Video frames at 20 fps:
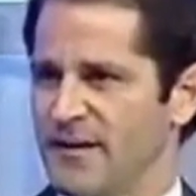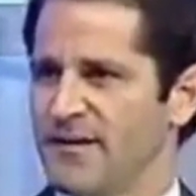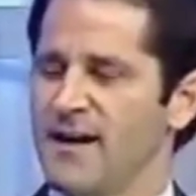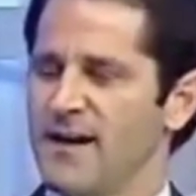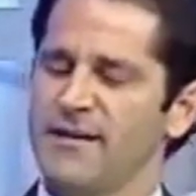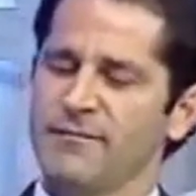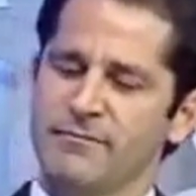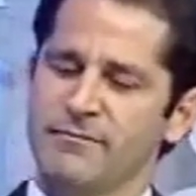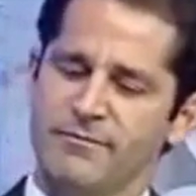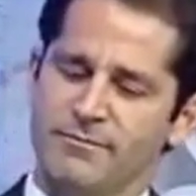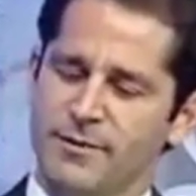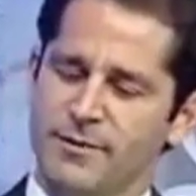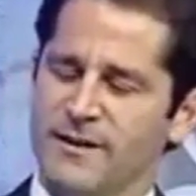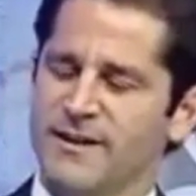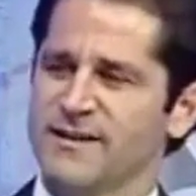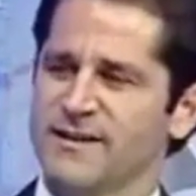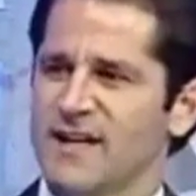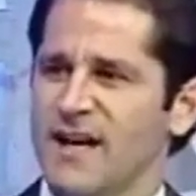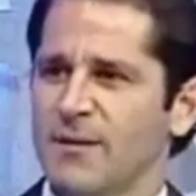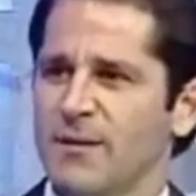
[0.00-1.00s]
and put
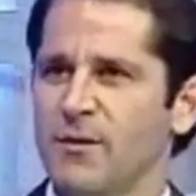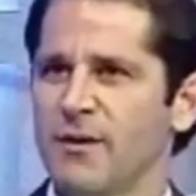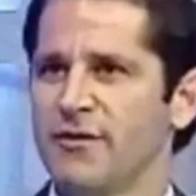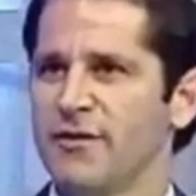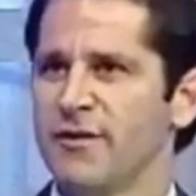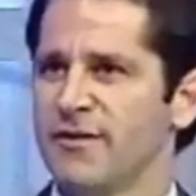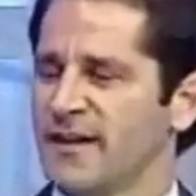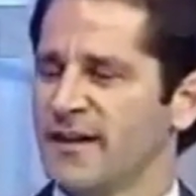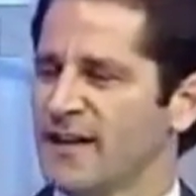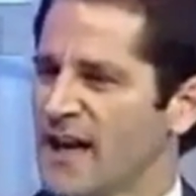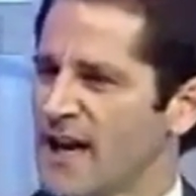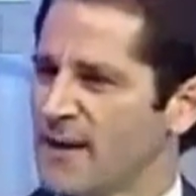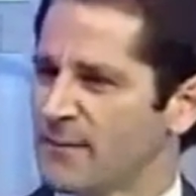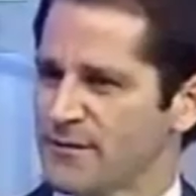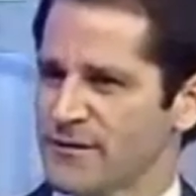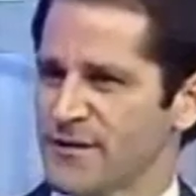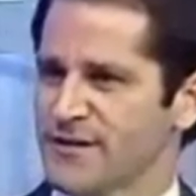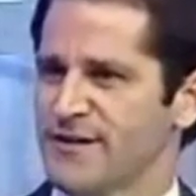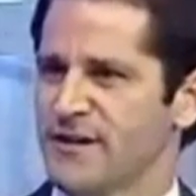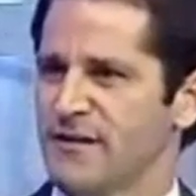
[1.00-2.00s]
aside whether you think
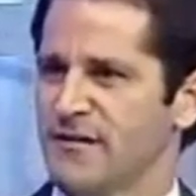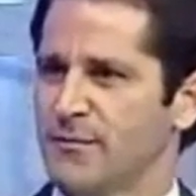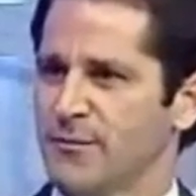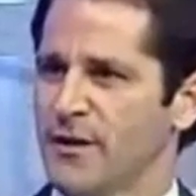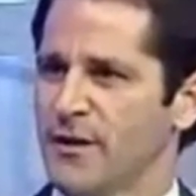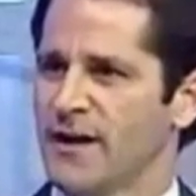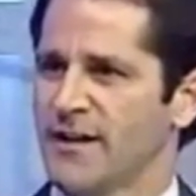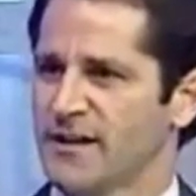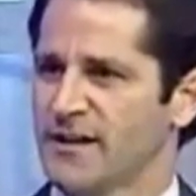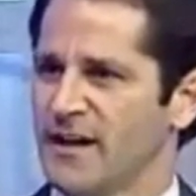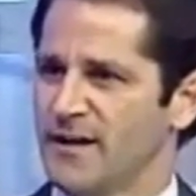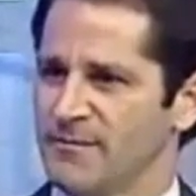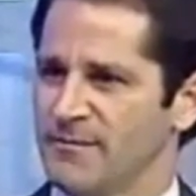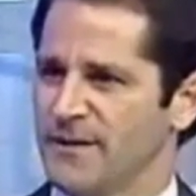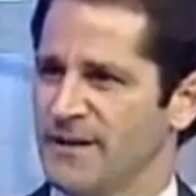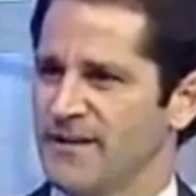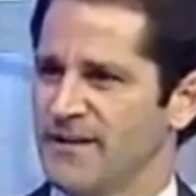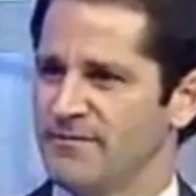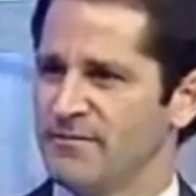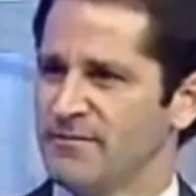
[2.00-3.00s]
Apple's a single product
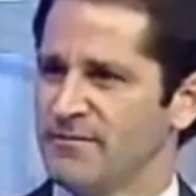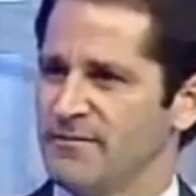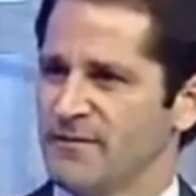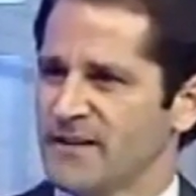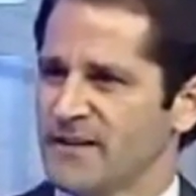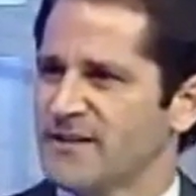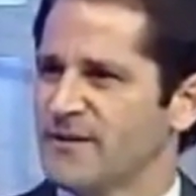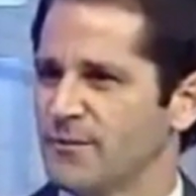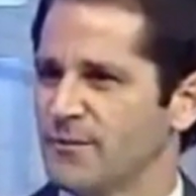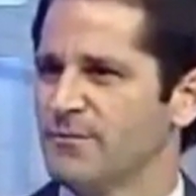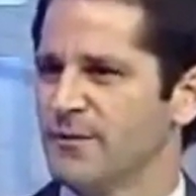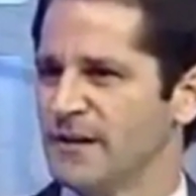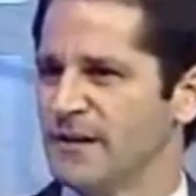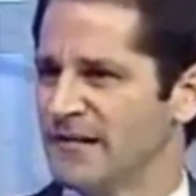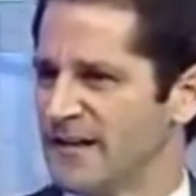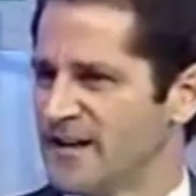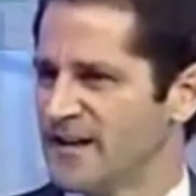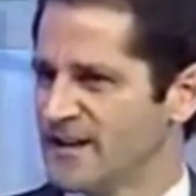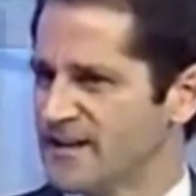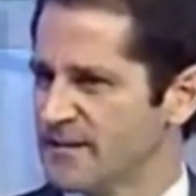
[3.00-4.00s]
company, because it
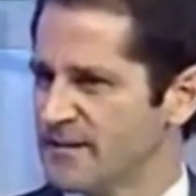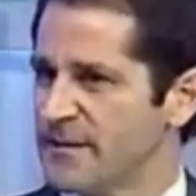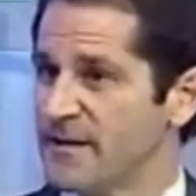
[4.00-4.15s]
really is.